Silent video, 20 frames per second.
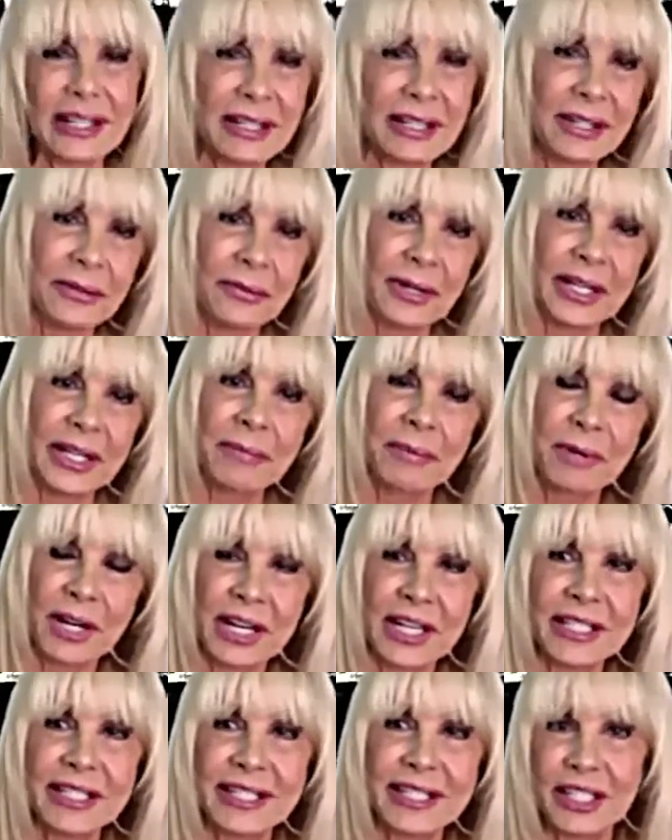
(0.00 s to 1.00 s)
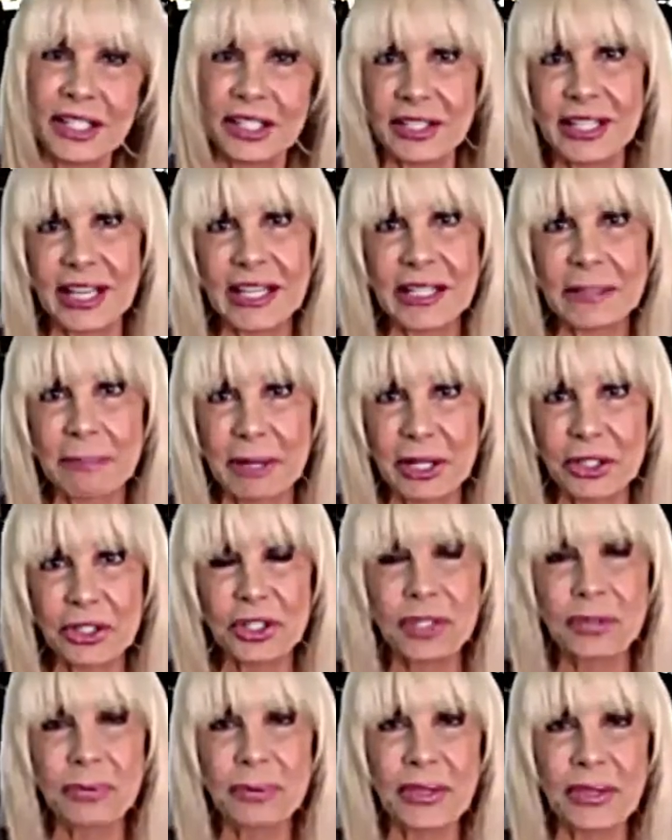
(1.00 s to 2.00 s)
Rick Mora still takes
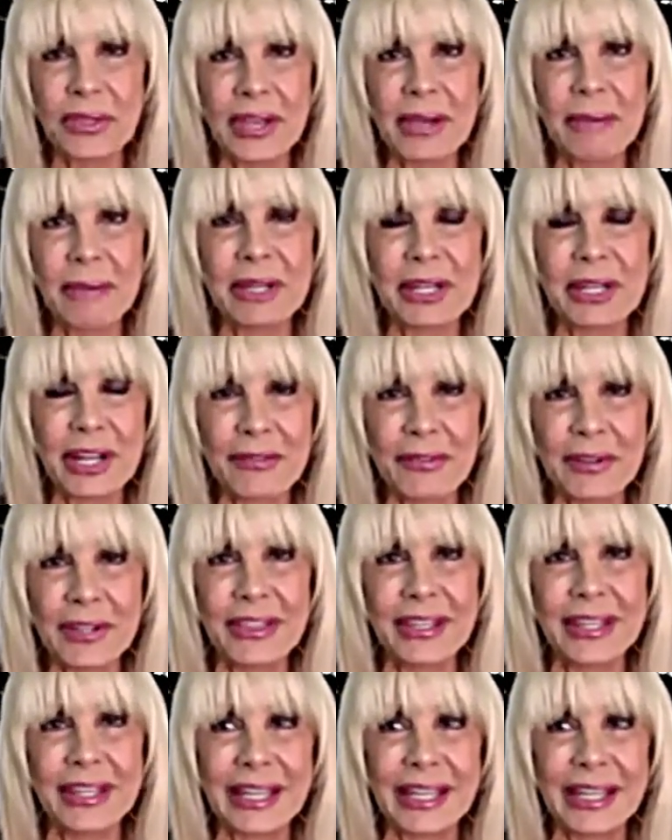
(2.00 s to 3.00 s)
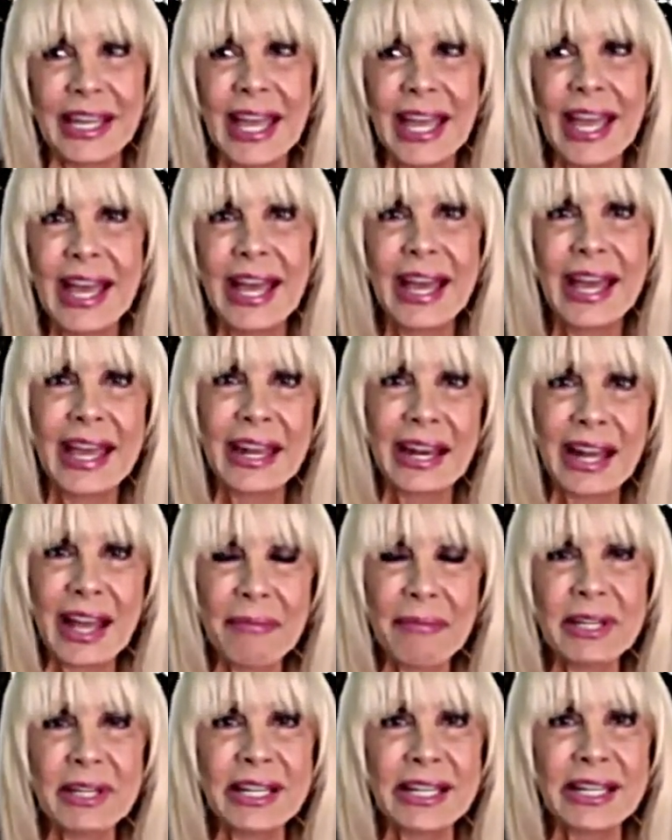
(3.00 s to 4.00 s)
pictures with him and everything. And I've
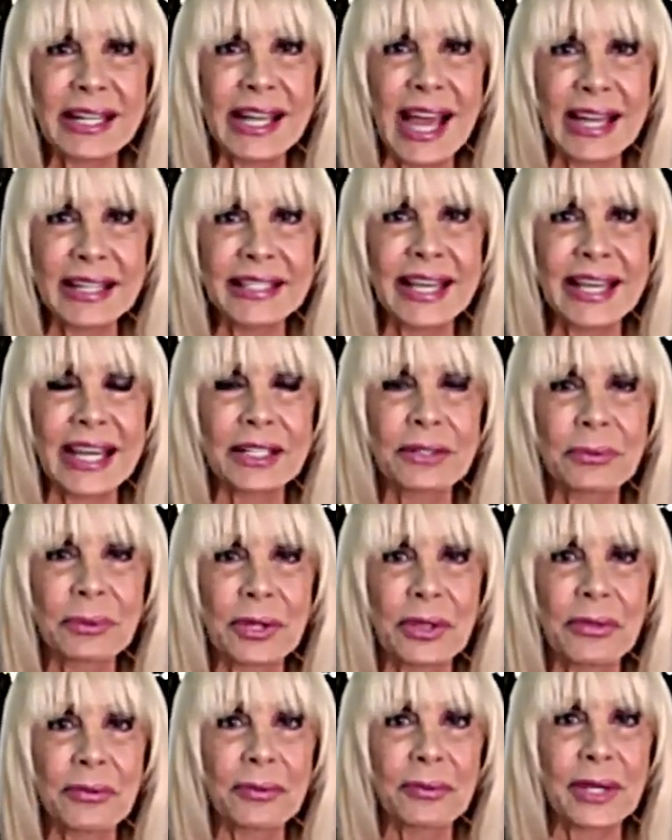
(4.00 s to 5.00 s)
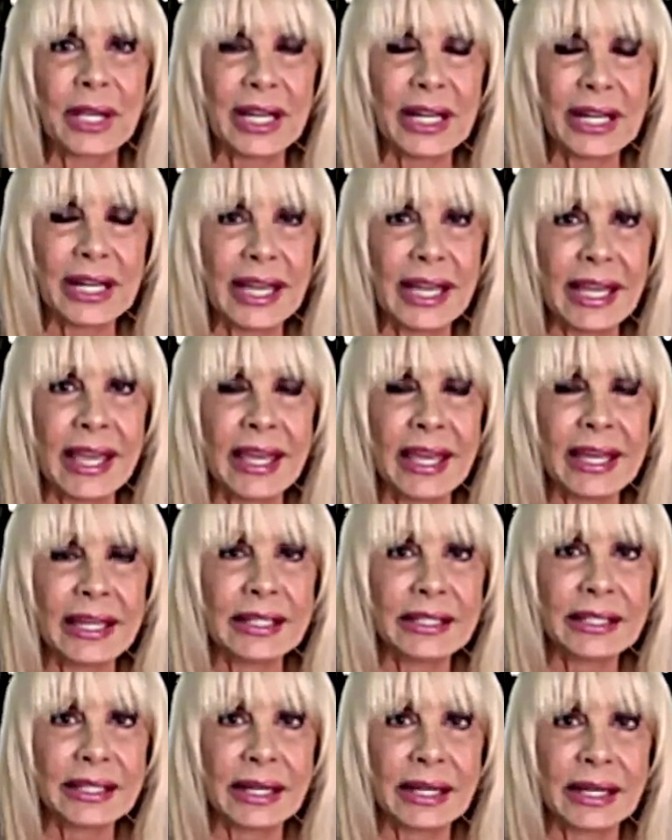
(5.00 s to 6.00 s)
been in contact with Rick, and
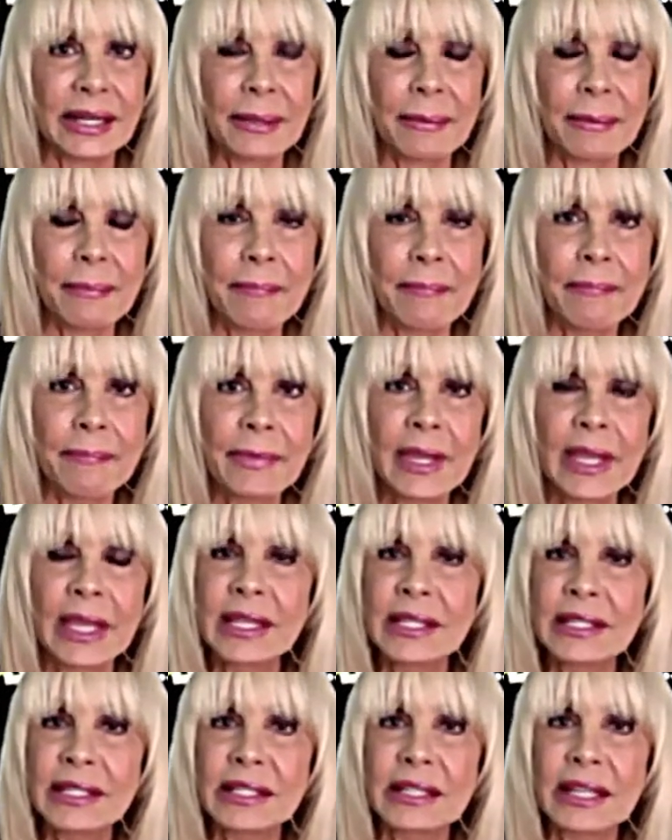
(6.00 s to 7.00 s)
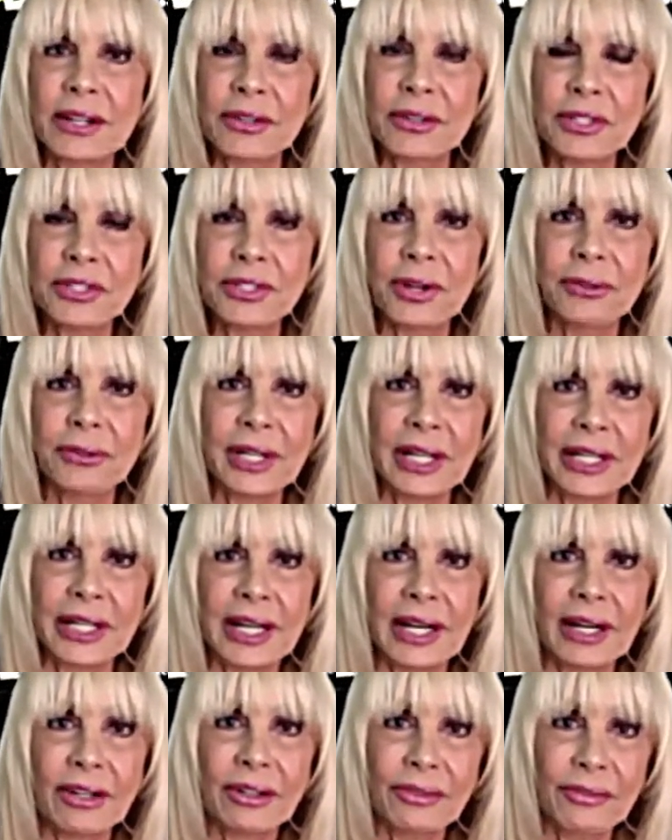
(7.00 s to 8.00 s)
he's in Arizona
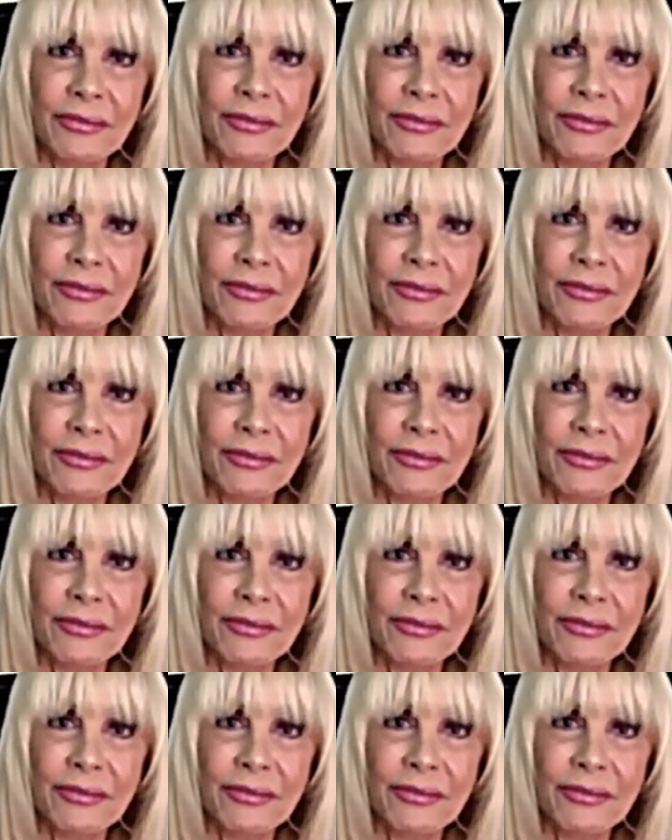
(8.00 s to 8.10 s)
now.